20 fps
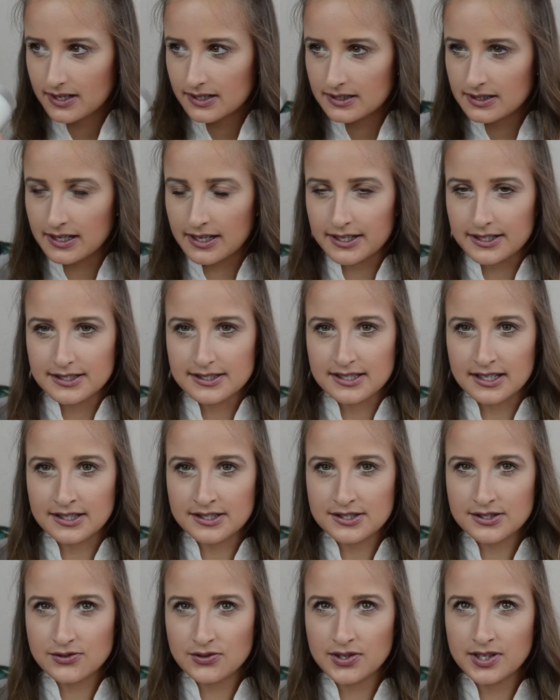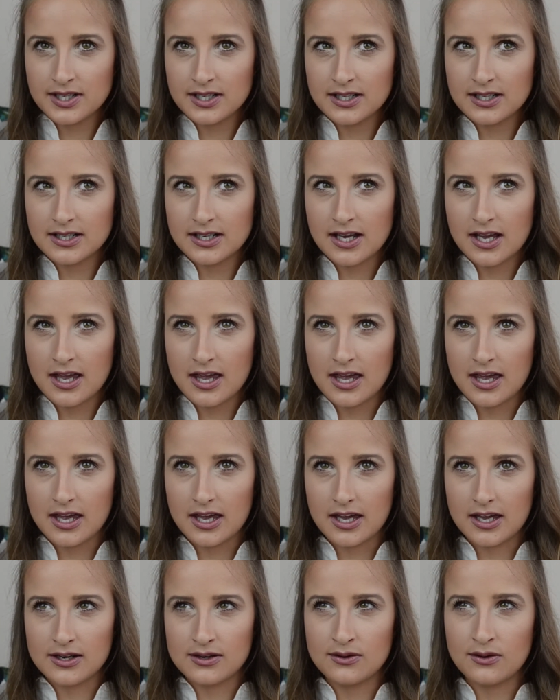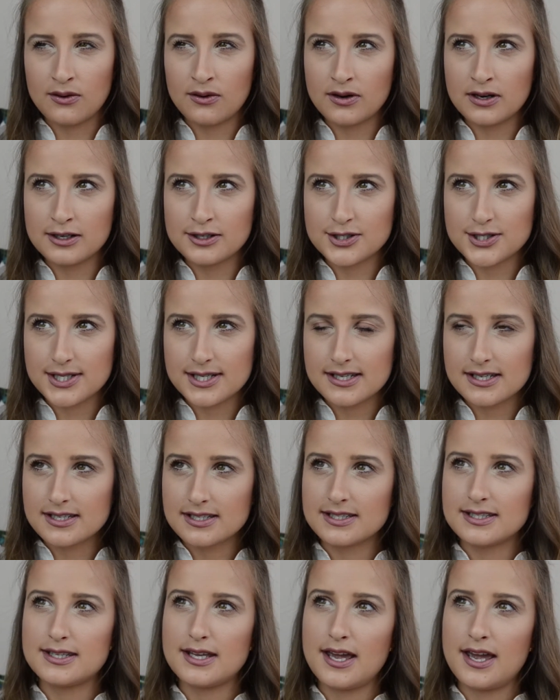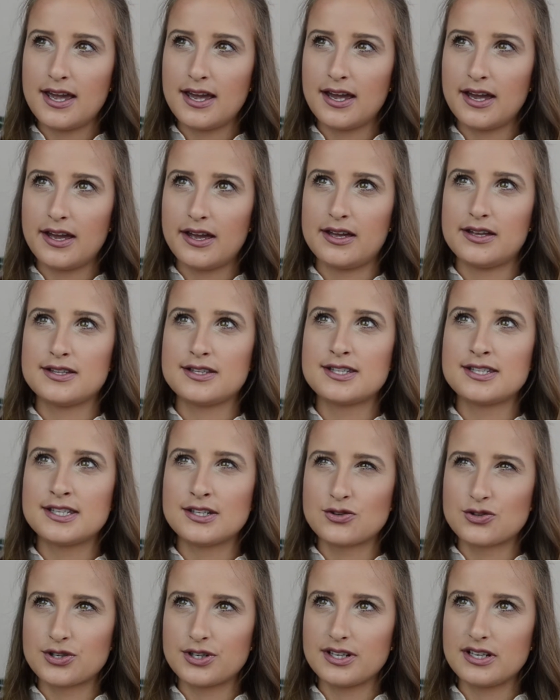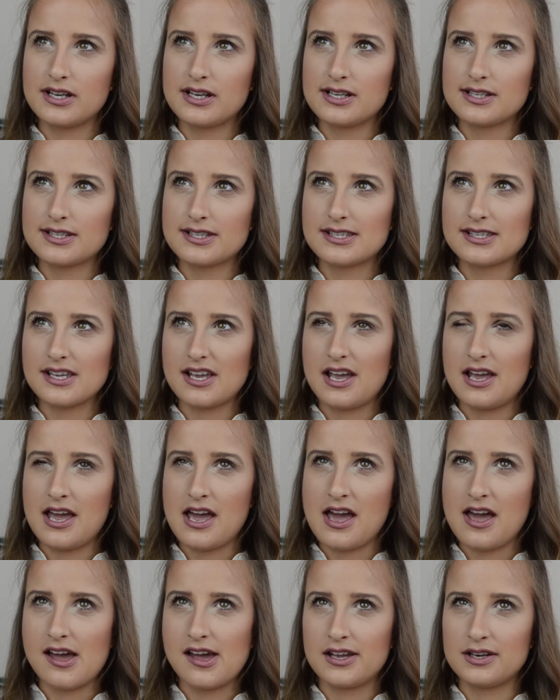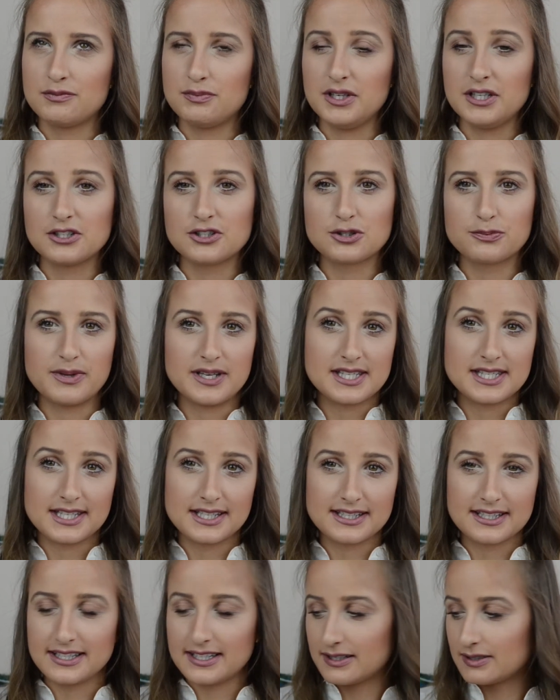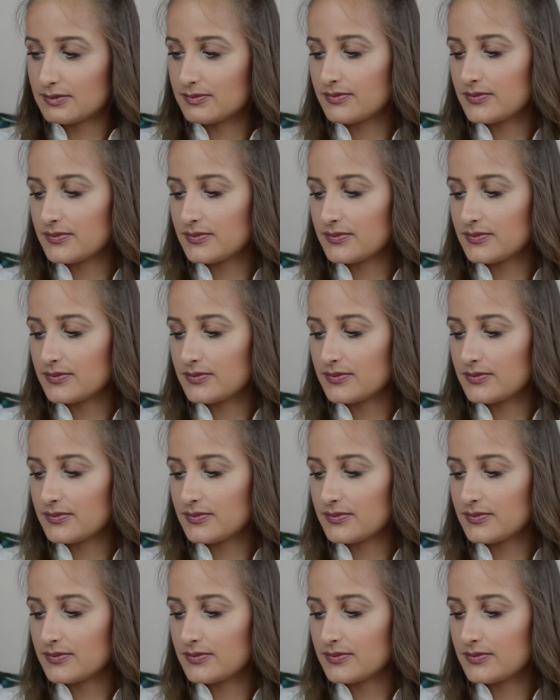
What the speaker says: like sunscreen and oranges and citrus and beach, basically.